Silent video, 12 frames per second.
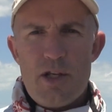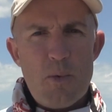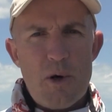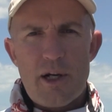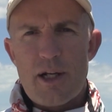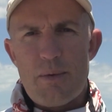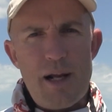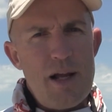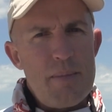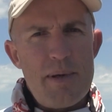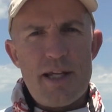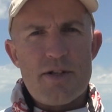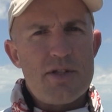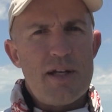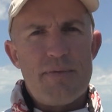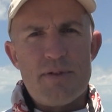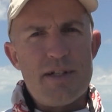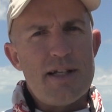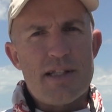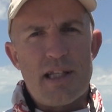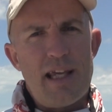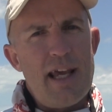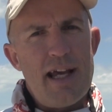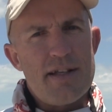You're working around, make yourself a dozen
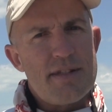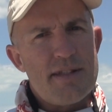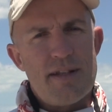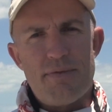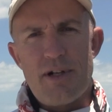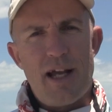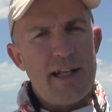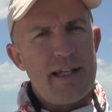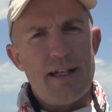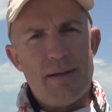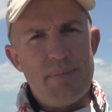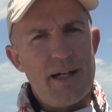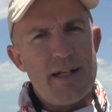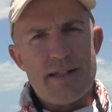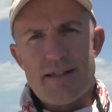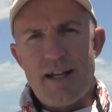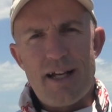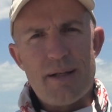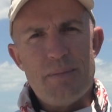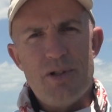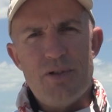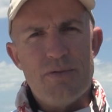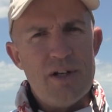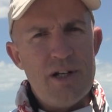casts. If you're not getting a bite, it's time to
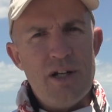move.